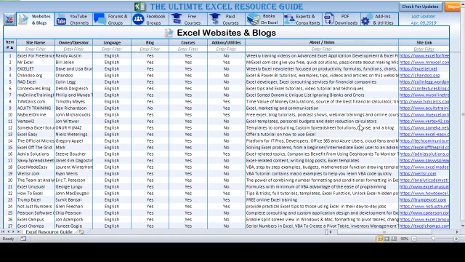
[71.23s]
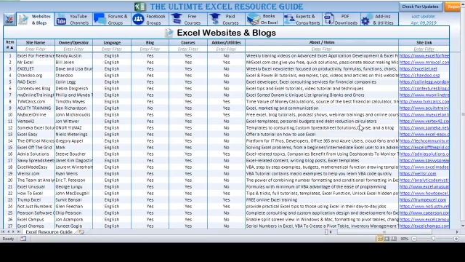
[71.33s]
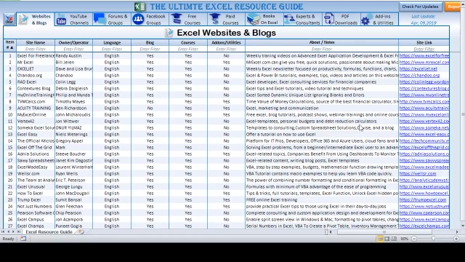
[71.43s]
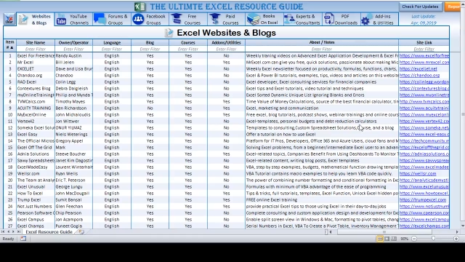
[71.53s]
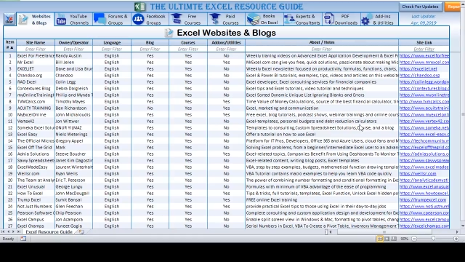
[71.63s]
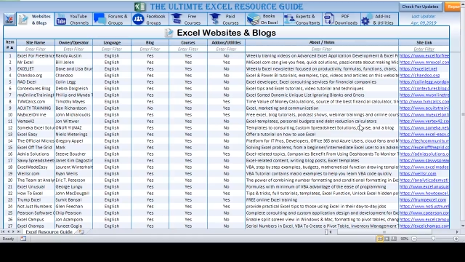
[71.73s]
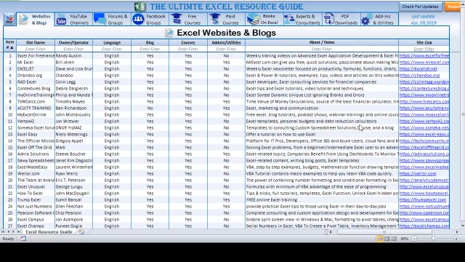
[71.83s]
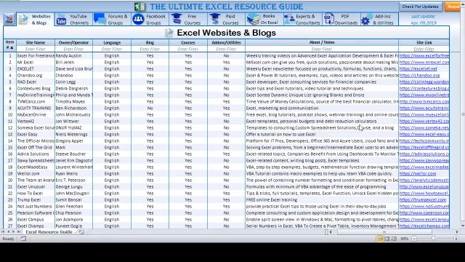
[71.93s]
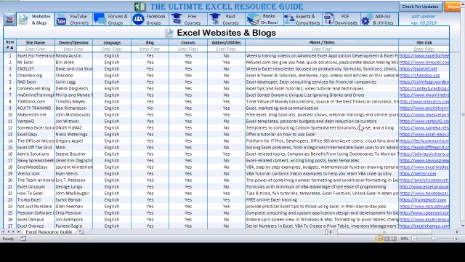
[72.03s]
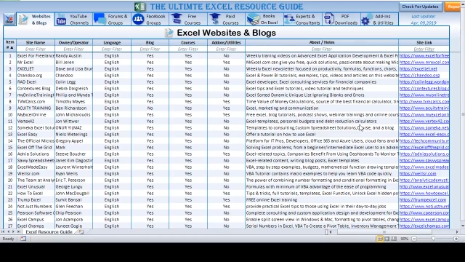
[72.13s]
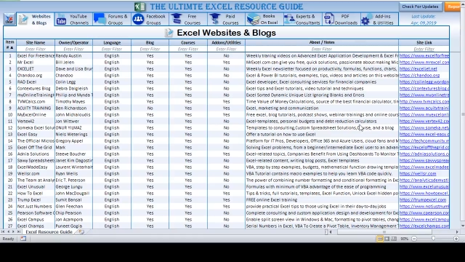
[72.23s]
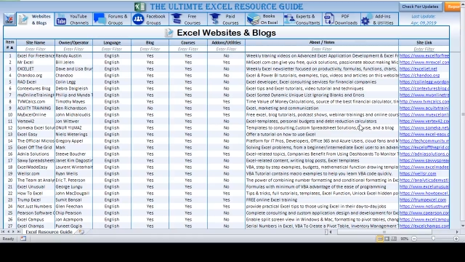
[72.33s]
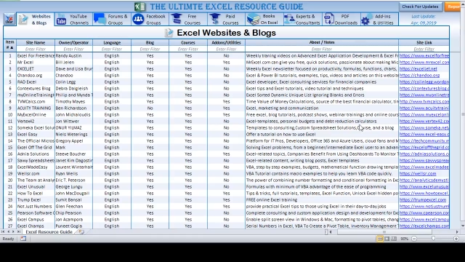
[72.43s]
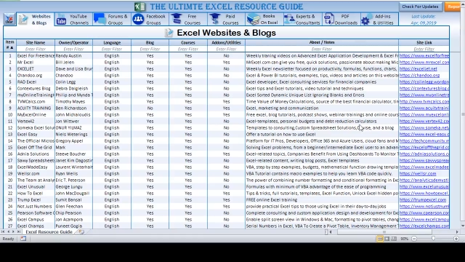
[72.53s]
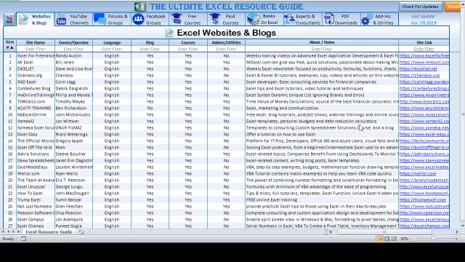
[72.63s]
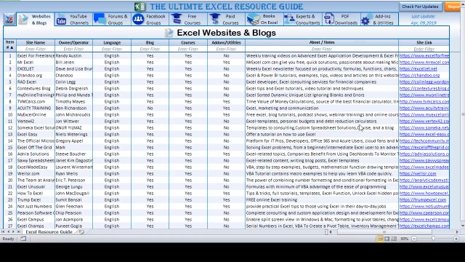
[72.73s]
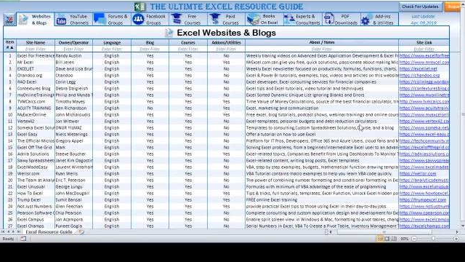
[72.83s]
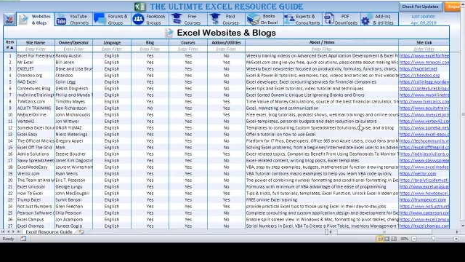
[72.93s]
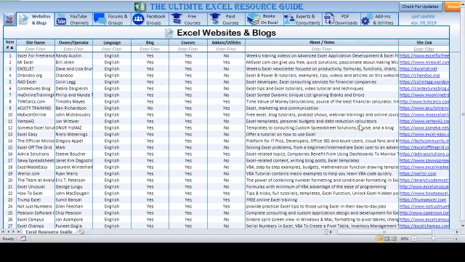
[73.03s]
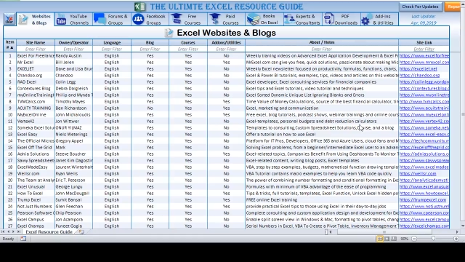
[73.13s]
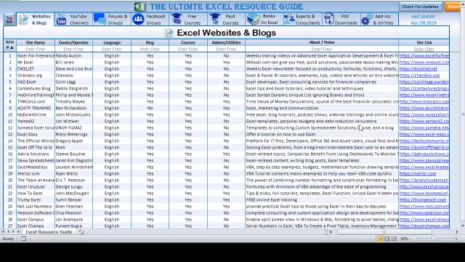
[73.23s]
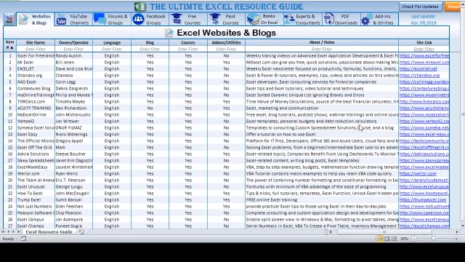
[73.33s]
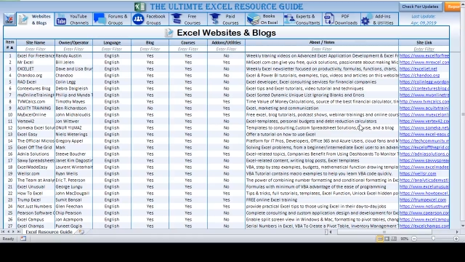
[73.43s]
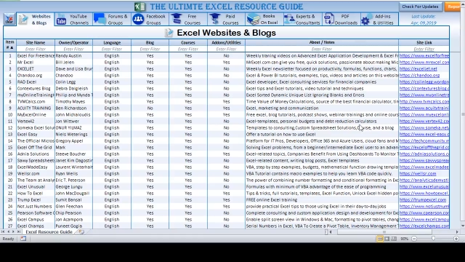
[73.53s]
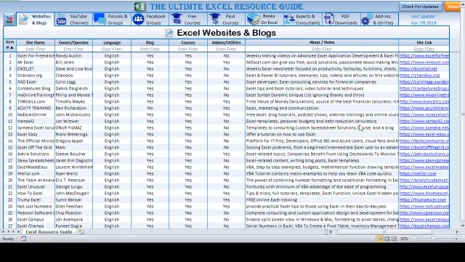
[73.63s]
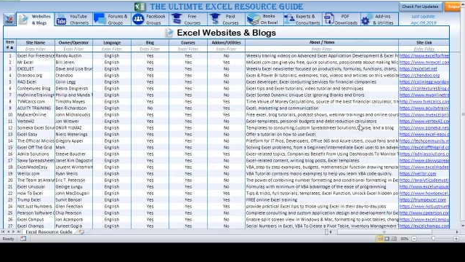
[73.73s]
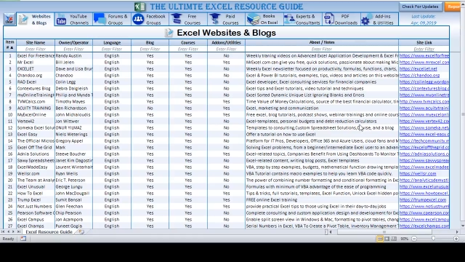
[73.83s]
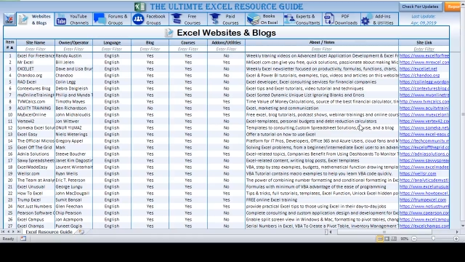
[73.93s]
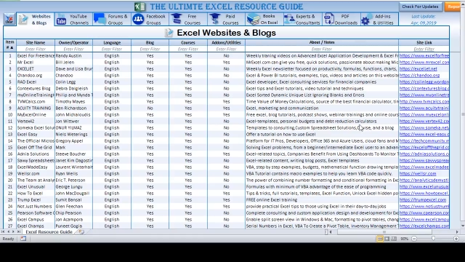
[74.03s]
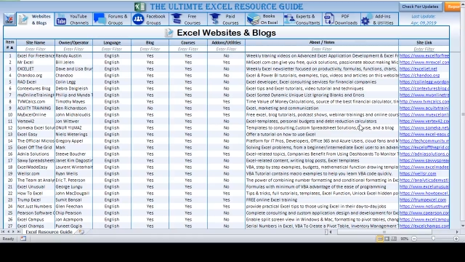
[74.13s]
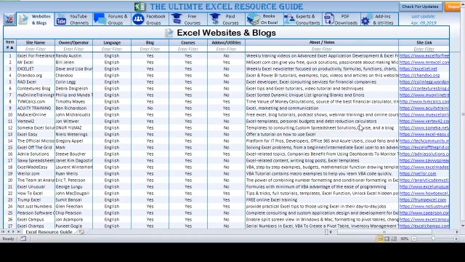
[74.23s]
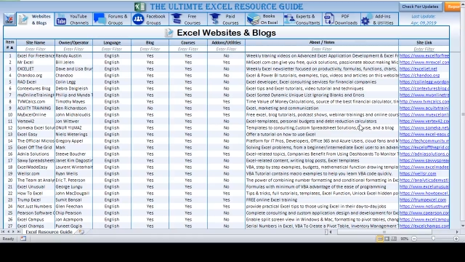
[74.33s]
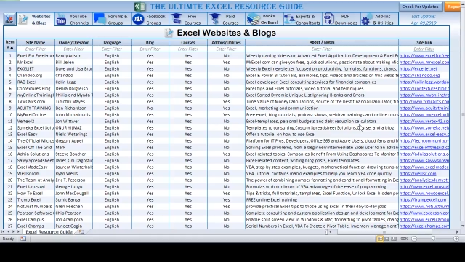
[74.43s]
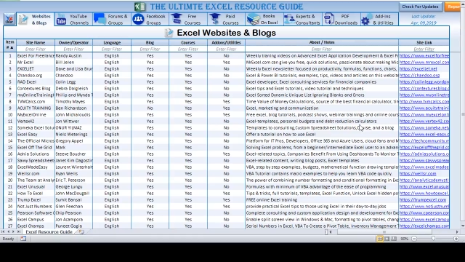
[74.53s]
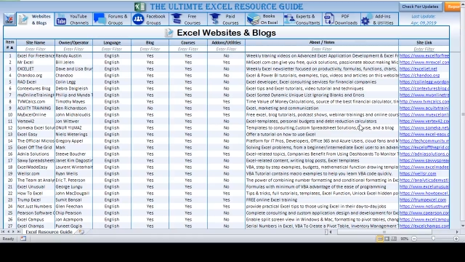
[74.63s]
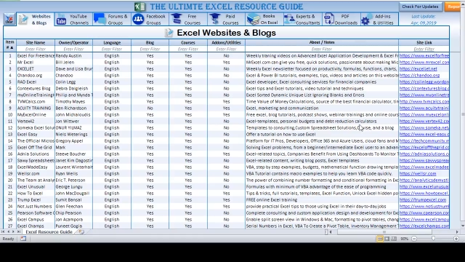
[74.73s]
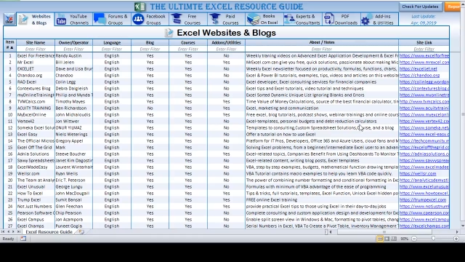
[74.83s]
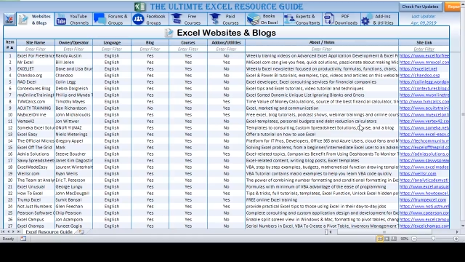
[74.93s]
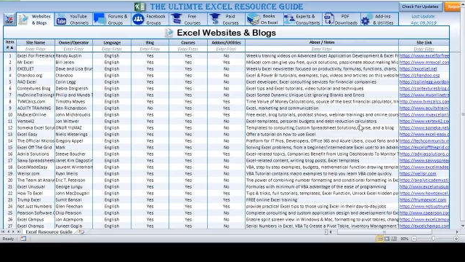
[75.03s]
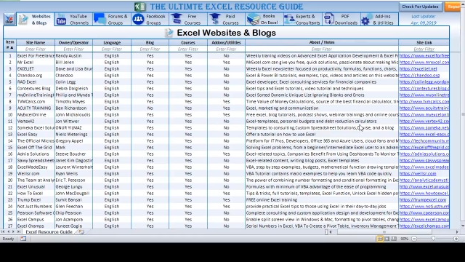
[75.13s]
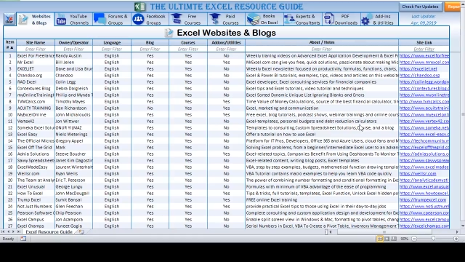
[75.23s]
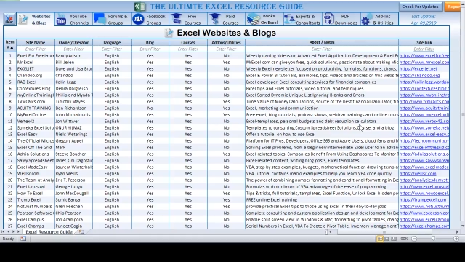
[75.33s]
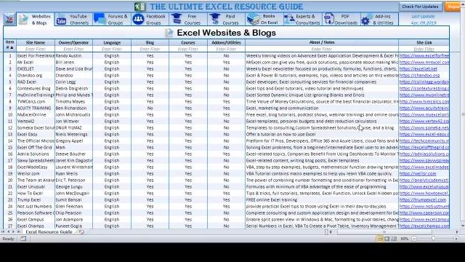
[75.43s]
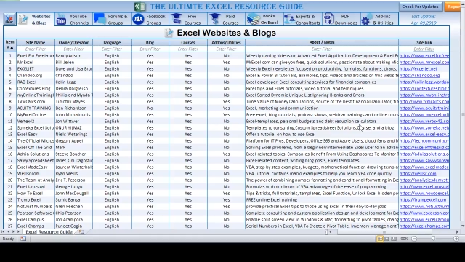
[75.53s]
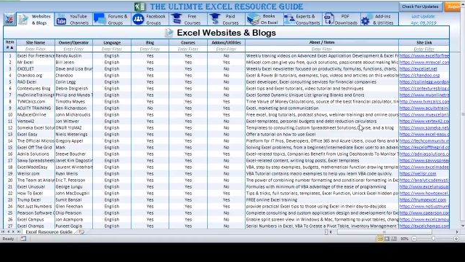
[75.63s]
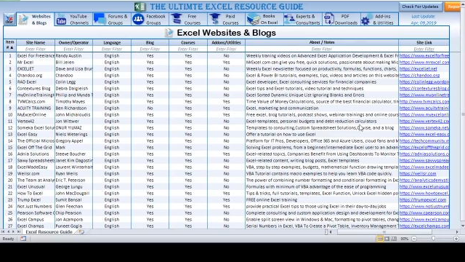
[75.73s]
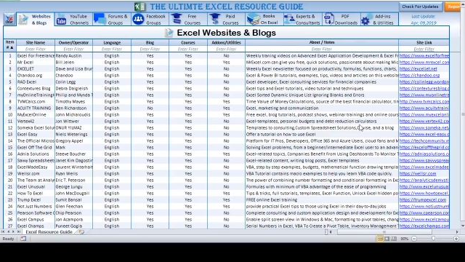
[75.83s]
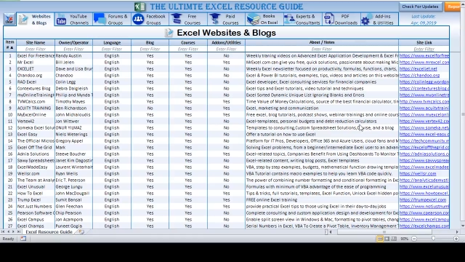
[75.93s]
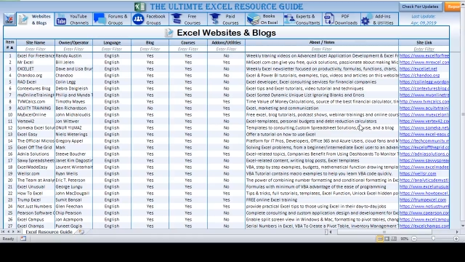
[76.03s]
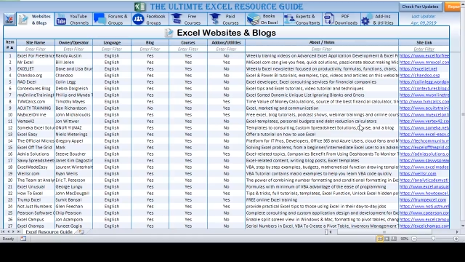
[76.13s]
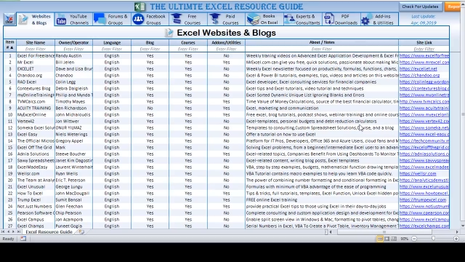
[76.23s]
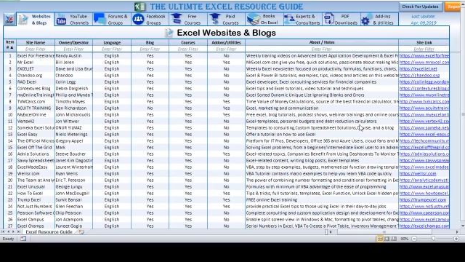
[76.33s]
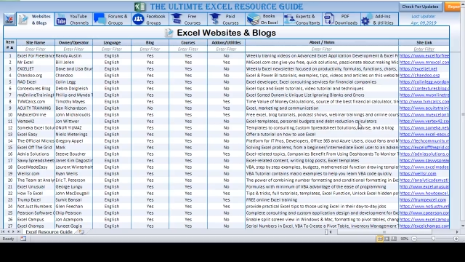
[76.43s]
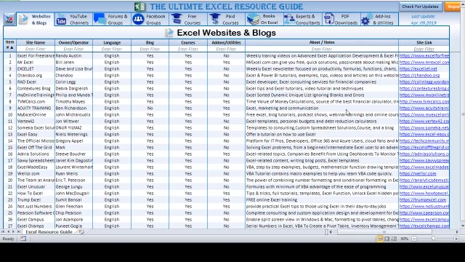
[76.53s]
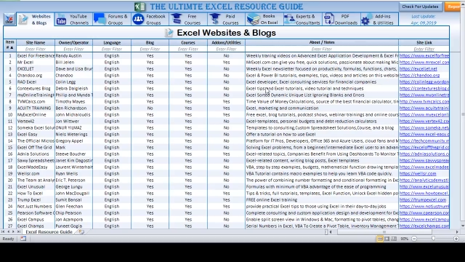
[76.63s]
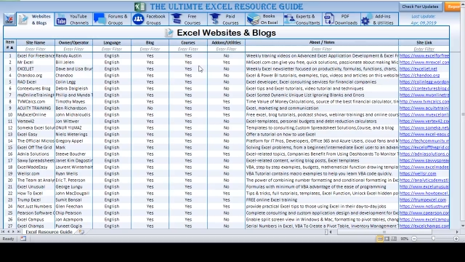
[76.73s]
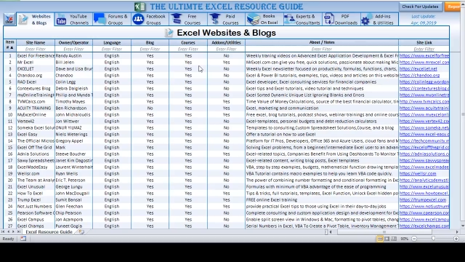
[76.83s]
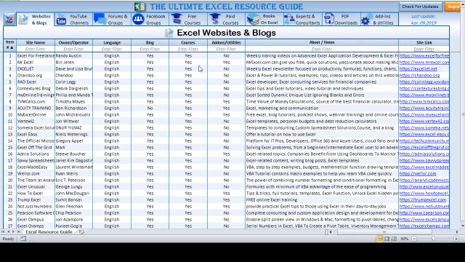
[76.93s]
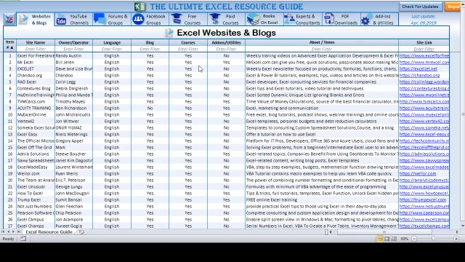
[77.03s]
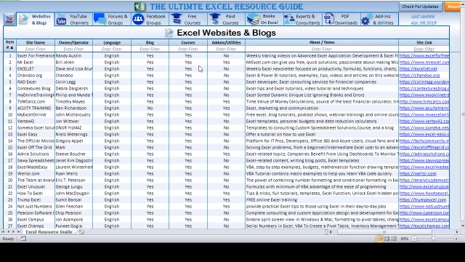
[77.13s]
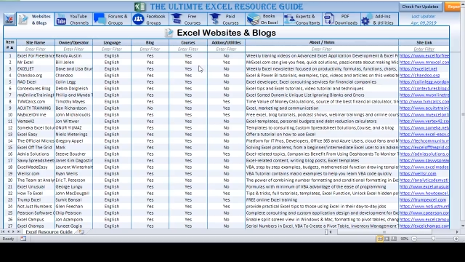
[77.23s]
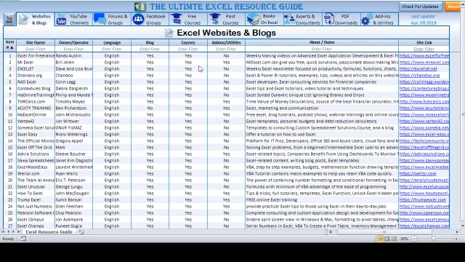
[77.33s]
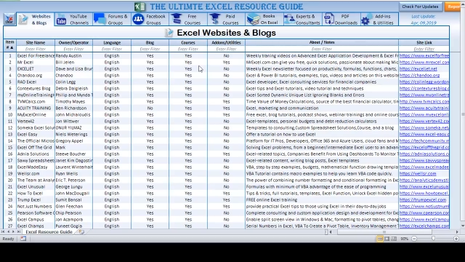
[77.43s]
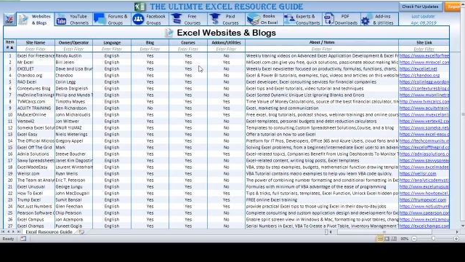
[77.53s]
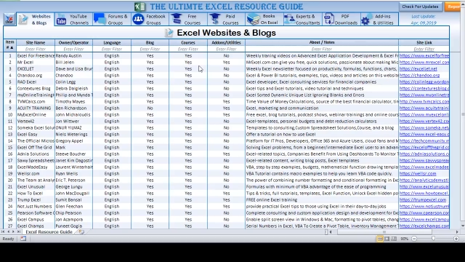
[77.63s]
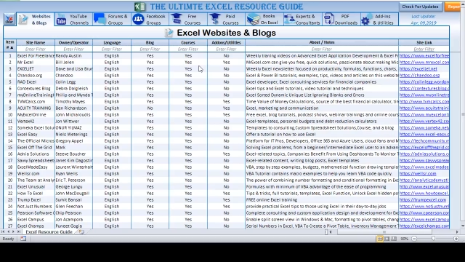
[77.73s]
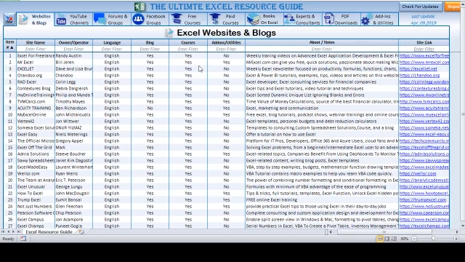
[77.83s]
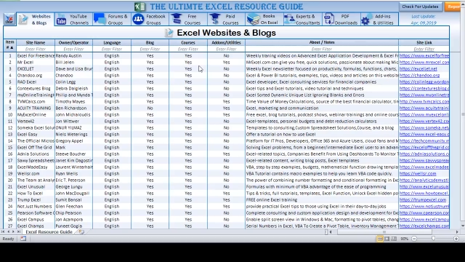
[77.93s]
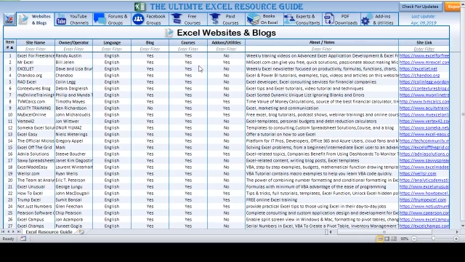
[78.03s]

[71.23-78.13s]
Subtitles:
Nobody's mouth can be seen.